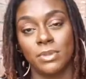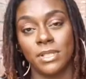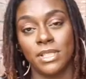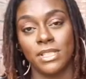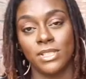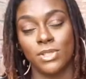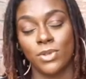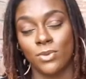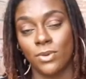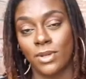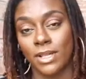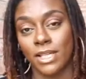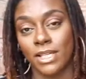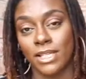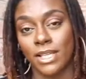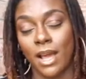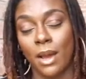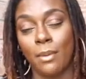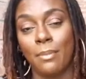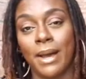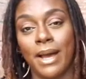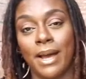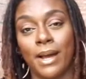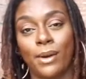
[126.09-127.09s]
be talking
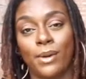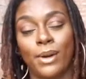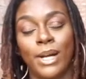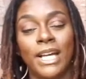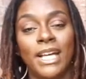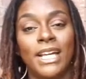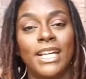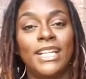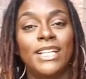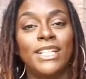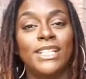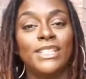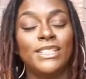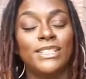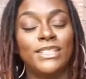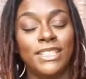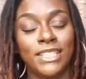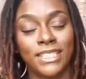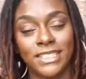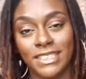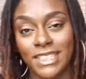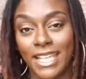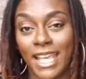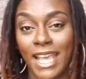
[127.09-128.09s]
about
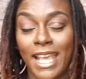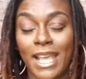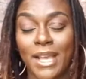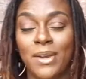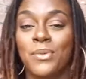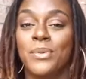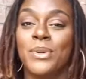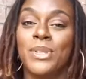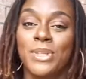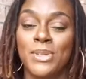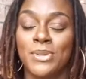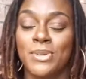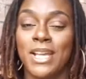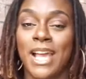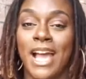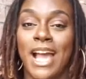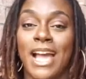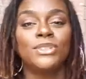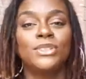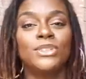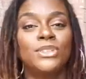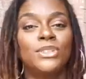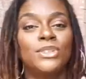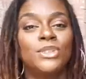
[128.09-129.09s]
today with you
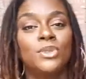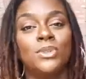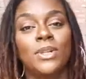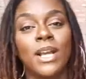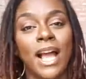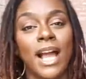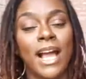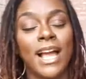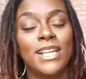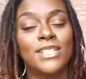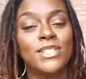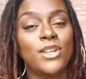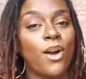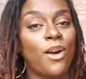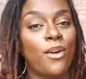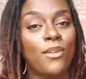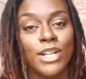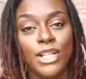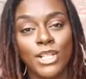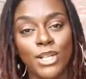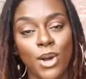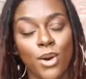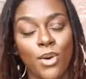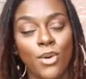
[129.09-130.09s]
guys. You guys
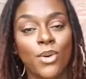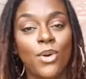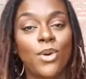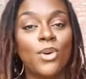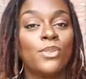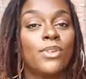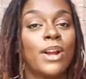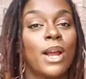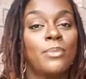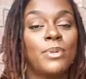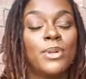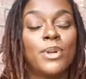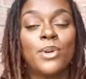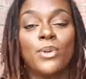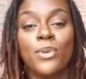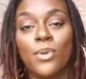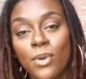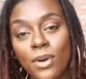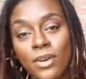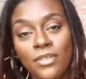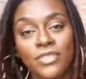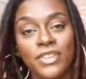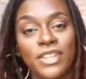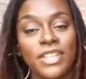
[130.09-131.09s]
already know, go grab your
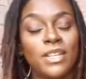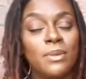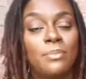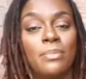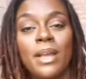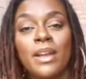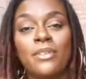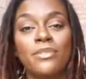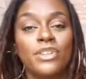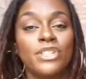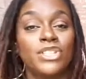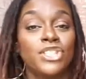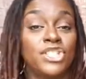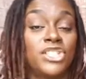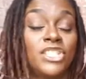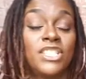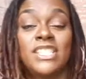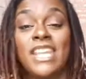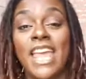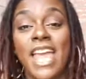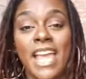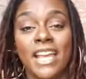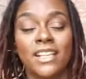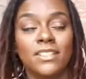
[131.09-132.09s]
coffee, your beverage, your
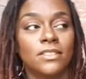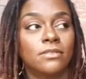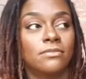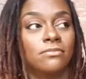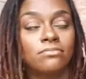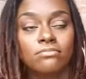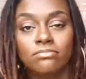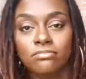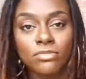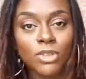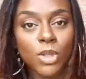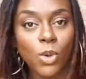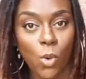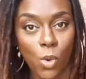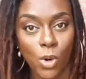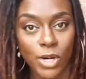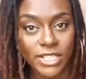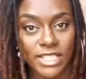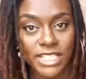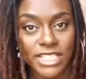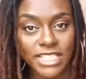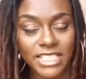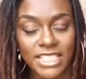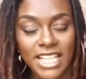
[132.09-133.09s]
snacks,
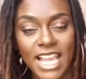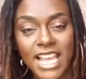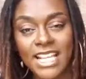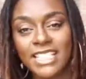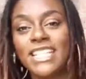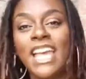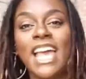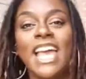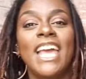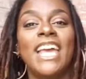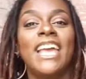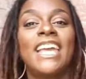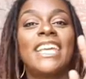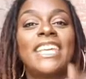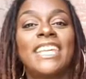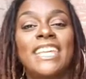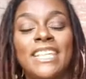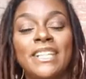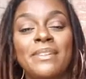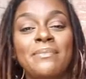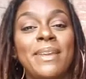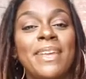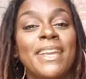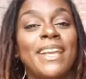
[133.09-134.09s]
quarantine snacks,
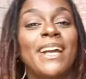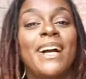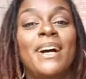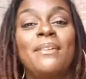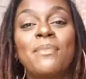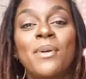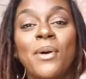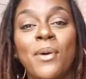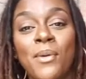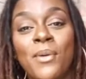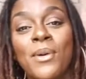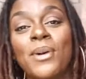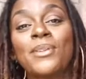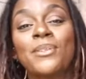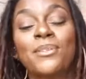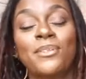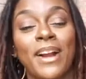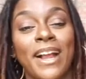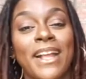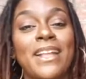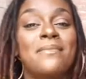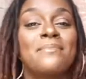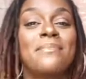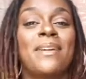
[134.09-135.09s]
get them and come on
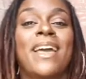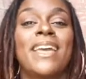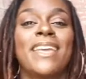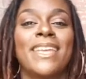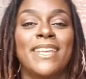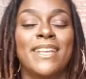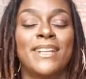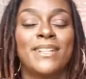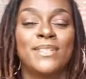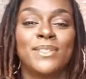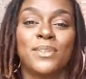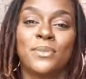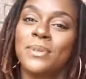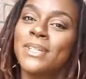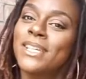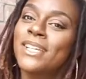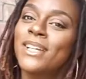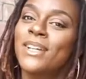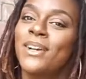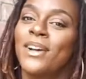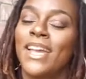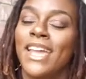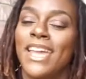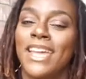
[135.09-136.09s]
right back here so we
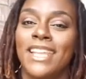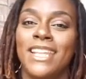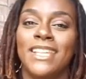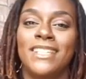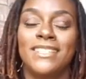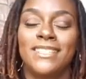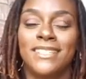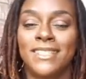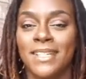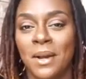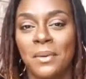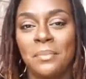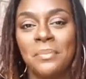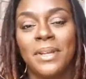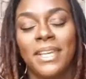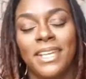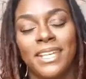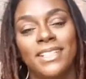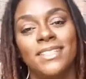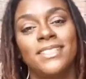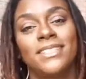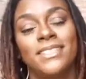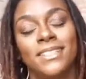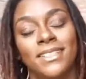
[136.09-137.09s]
can go ahead and jump
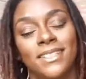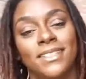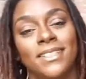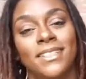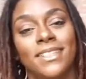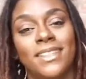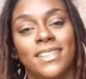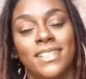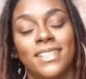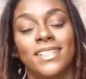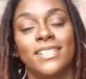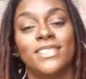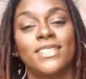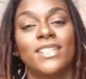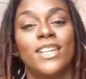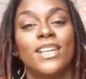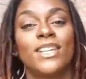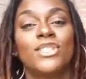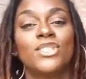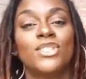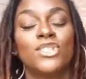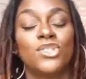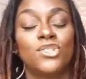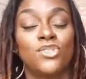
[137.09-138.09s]
into this
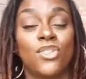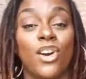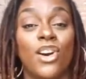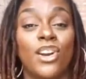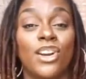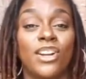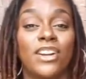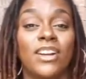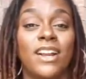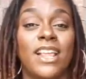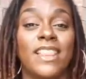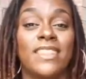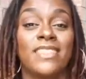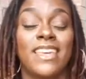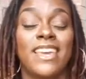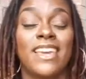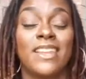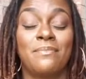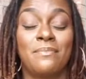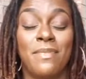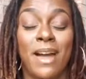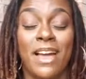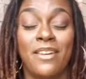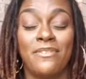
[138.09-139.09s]
stronger
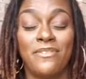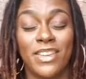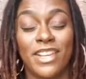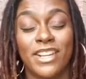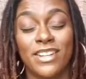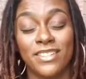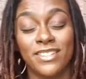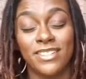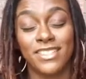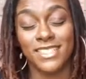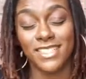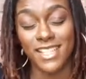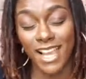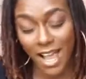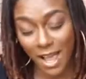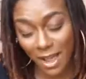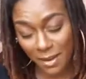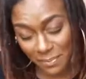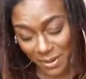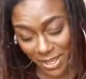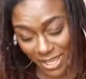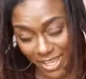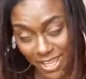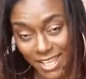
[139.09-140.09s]
than my fears
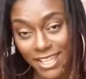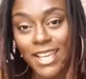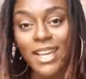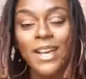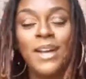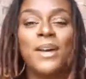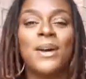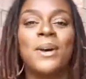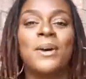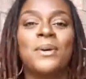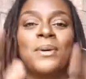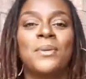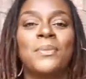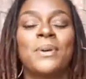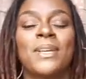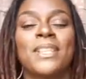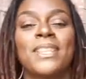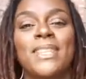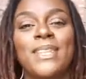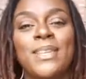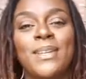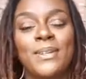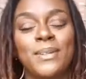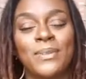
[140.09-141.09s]
topic
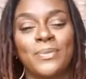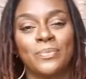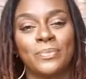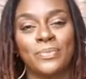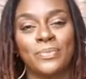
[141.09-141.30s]
with you.